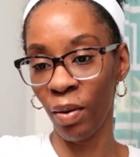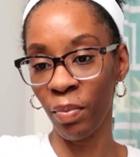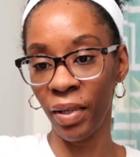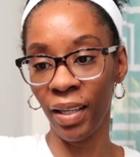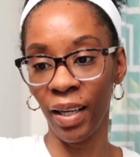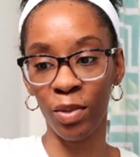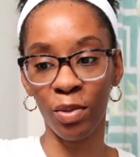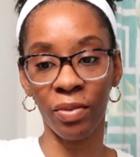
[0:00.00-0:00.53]
I've
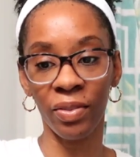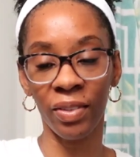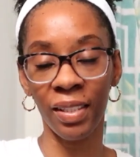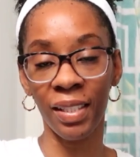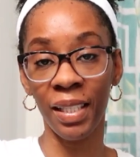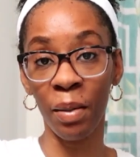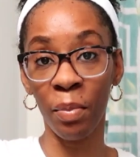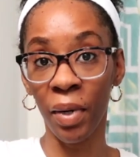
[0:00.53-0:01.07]
been natural for
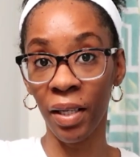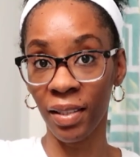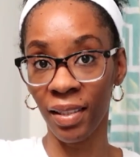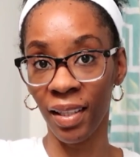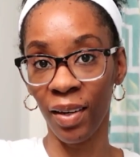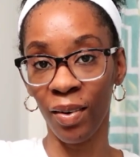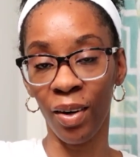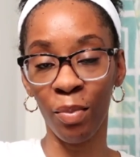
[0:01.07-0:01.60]
10 months
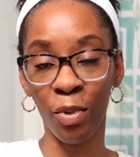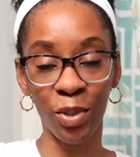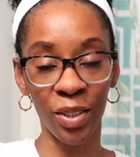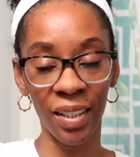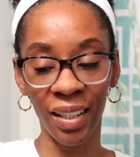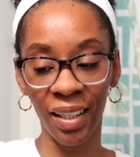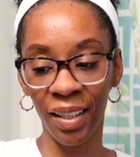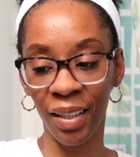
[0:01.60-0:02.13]
now, almost
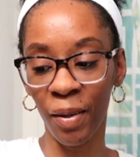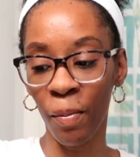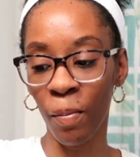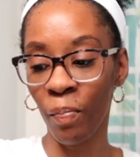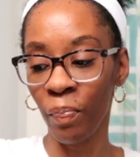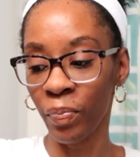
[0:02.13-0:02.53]
a year.